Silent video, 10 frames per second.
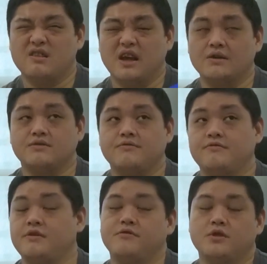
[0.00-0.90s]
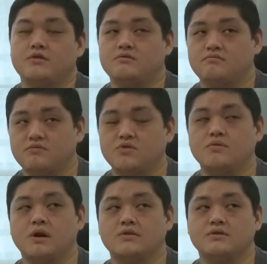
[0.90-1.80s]
950 for the
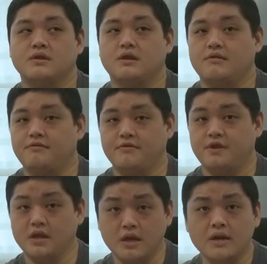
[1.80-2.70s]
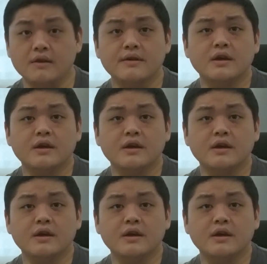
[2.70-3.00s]
250 gig.